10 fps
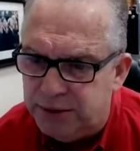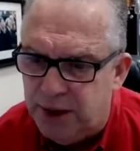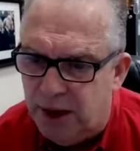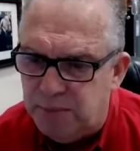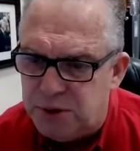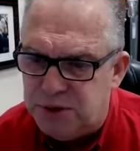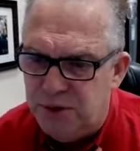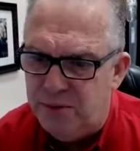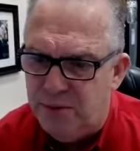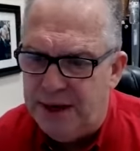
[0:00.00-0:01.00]
Don
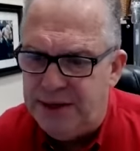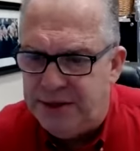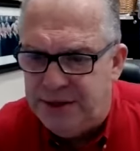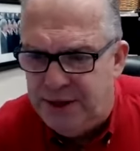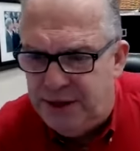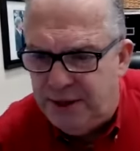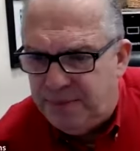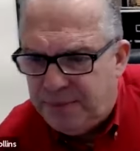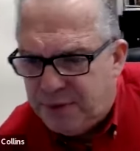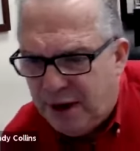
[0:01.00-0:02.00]
Masuro writes,
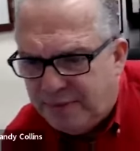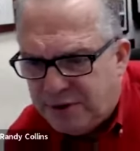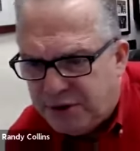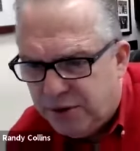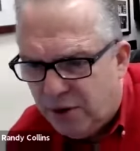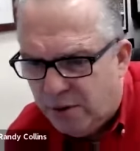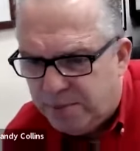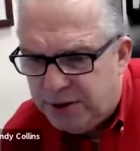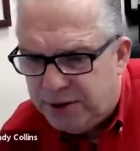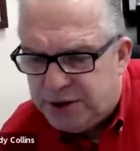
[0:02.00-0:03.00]
Travis, you're the
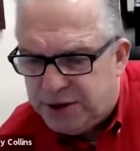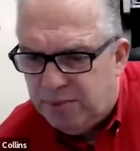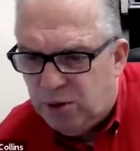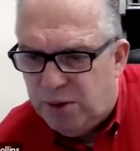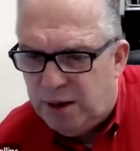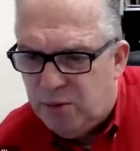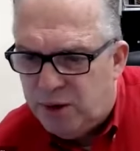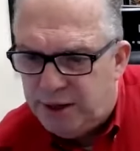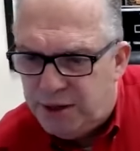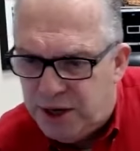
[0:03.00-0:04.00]
heartbeat of the chamber by
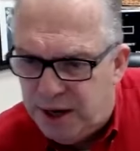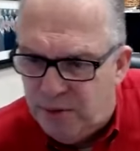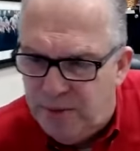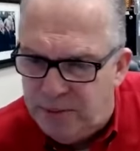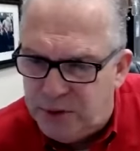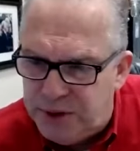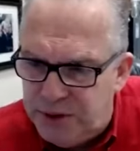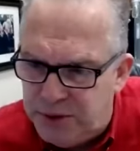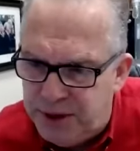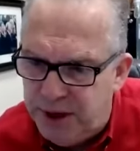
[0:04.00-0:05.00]
bringing chamber members
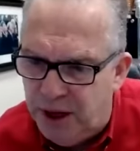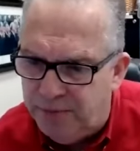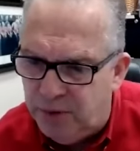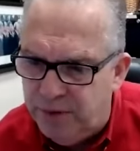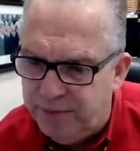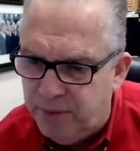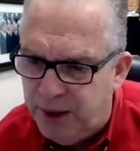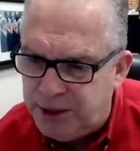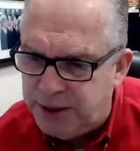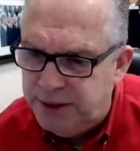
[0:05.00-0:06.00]
interesting and helpful information.